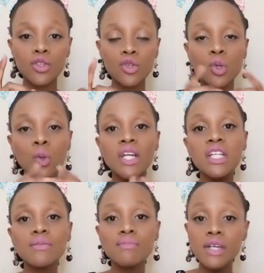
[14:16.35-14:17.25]
And so
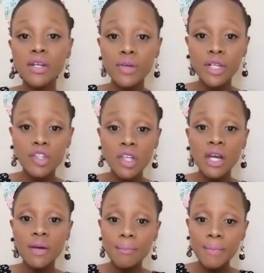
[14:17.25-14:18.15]
is marriage.
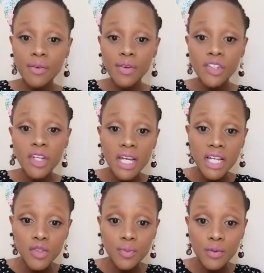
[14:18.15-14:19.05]
Marriage
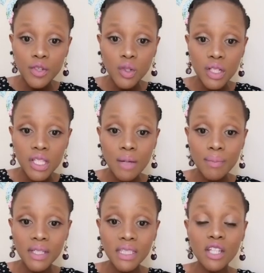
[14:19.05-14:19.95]
is spiritual.
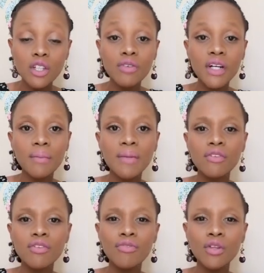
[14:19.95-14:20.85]
Tapang, thank you for coming.
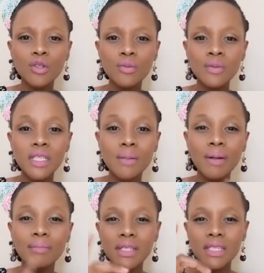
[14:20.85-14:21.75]
Have you followed me,
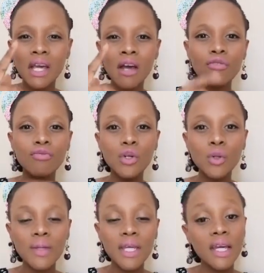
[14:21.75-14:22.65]
Tapang? Please
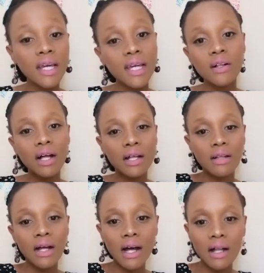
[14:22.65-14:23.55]
follow me and
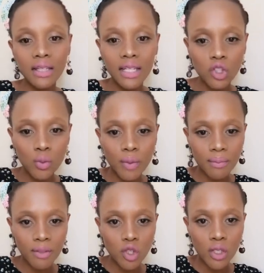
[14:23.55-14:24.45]
I'll get you
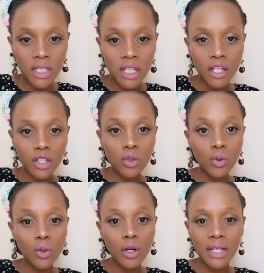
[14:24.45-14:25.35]
back. Make sure that
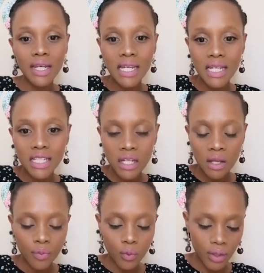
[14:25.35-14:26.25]
you connect
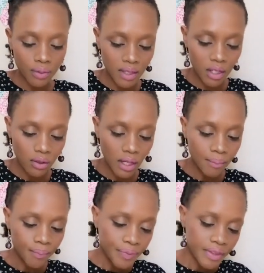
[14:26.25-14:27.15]
with me.
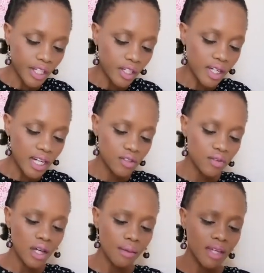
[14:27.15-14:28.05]
Okay. Thank you guys
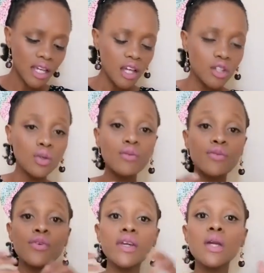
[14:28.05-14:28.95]
for coming. So
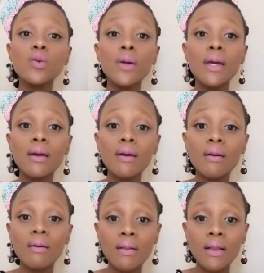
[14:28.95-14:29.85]
free
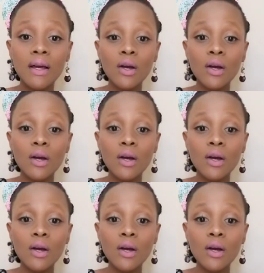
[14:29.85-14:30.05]
will.